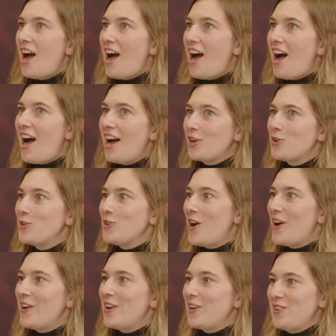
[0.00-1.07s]
I could
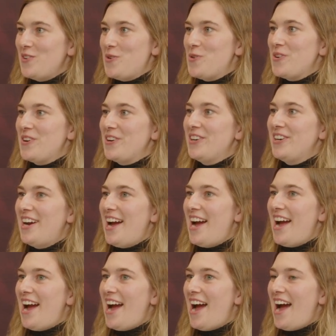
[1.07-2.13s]
not ignore
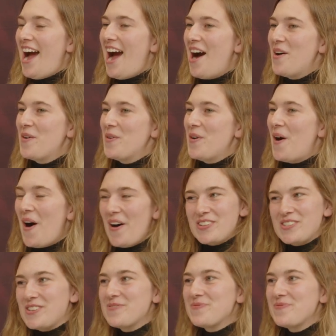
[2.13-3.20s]
how
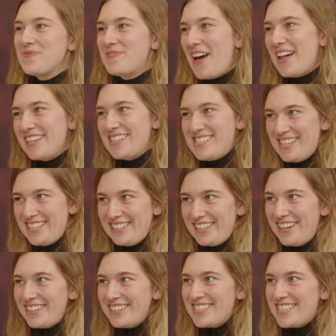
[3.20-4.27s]
awesome Valley City
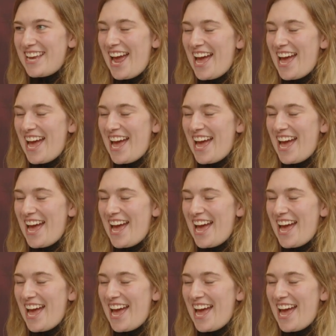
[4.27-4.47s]
looked.